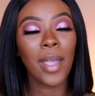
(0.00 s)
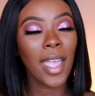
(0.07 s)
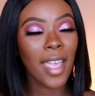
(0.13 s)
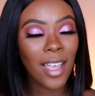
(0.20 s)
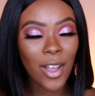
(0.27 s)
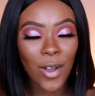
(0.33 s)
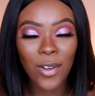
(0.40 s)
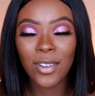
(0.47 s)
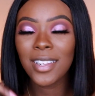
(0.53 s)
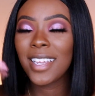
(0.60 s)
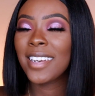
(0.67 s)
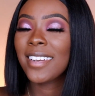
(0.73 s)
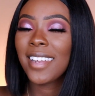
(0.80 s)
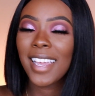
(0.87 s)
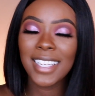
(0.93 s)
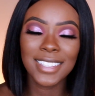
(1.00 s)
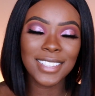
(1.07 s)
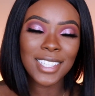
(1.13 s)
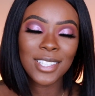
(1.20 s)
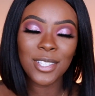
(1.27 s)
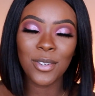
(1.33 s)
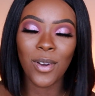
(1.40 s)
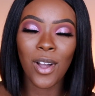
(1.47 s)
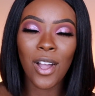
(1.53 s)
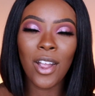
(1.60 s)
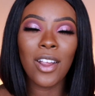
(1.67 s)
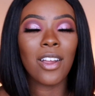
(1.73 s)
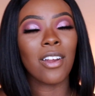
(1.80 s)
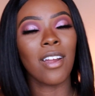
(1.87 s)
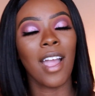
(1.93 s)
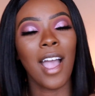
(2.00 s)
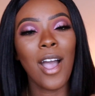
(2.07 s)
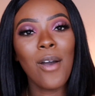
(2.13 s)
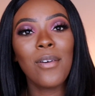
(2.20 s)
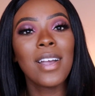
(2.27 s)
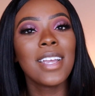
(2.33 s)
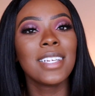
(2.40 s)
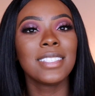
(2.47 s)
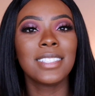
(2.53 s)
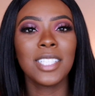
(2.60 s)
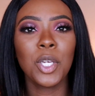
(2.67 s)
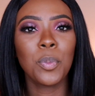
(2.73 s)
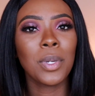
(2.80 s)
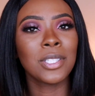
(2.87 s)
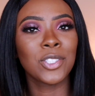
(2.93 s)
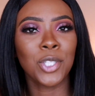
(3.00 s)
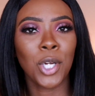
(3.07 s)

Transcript: pale and light skin you are or how deep and